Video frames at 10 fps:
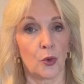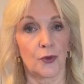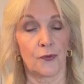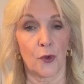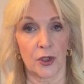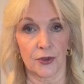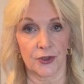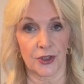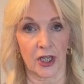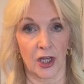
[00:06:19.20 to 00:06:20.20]
foil
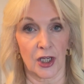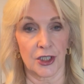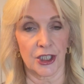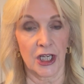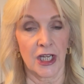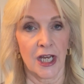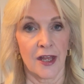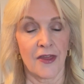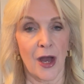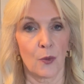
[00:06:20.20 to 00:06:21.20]
skirt.
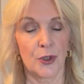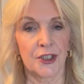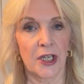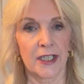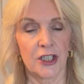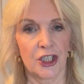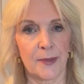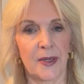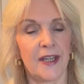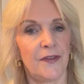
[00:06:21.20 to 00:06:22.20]
That was slightly
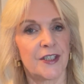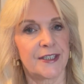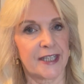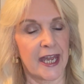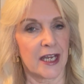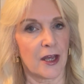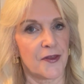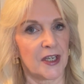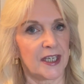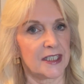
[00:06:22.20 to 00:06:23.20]
cheaper. In the sale, I
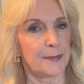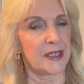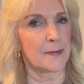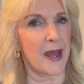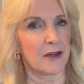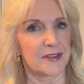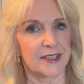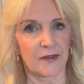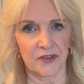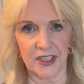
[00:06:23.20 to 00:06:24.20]
think it's been about
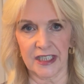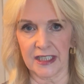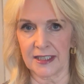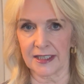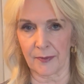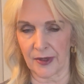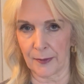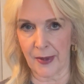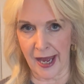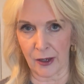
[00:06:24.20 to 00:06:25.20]
70 something
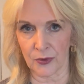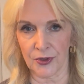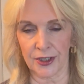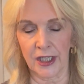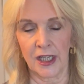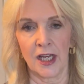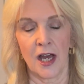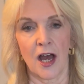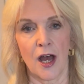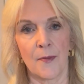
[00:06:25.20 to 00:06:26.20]
pounds.
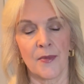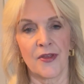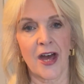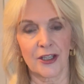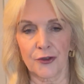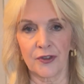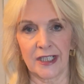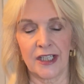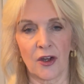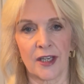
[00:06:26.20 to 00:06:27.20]
That's
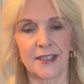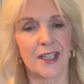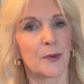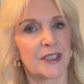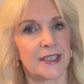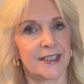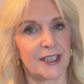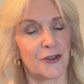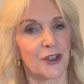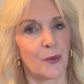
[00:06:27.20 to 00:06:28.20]
really nice, and I was
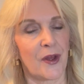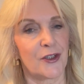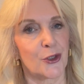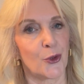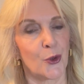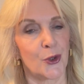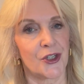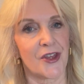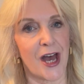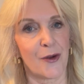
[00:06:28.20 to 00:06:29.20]
considering whether to order
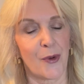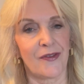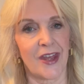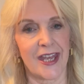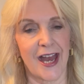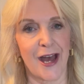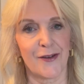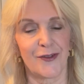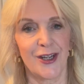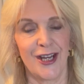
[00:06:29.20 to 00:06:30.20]
that when they
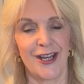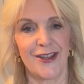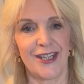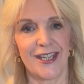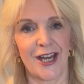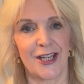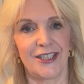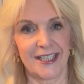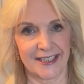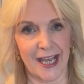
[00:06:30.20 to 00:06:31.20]
have the
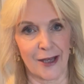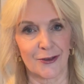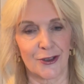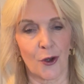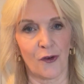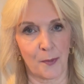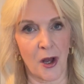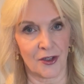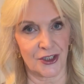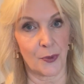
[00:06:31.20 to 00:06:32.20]
discounts off
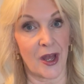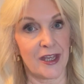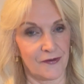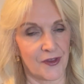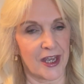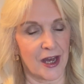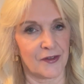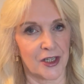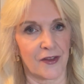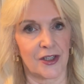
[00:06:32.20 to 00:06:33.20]
party wear. If they have
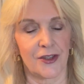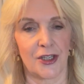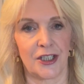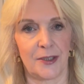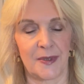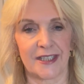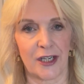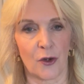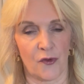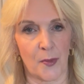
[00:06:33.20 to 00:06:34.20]
another
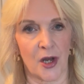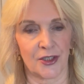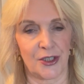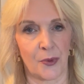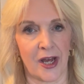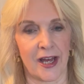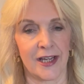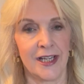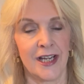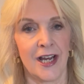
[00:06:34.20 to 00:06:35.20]
30% off party wear,
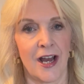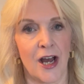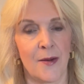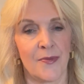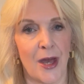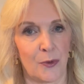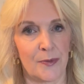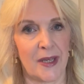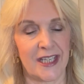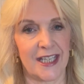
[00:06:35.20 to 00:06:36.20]
that would
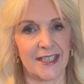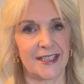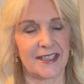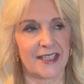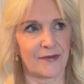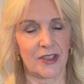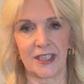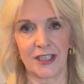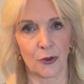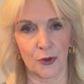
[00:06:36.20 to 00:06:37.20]
make it
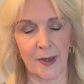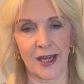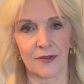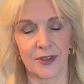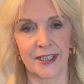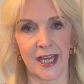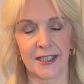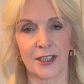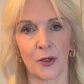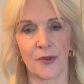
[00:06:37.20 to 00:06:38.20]
70 odd pounds there,
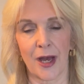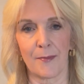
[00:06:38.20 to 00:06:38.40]
so that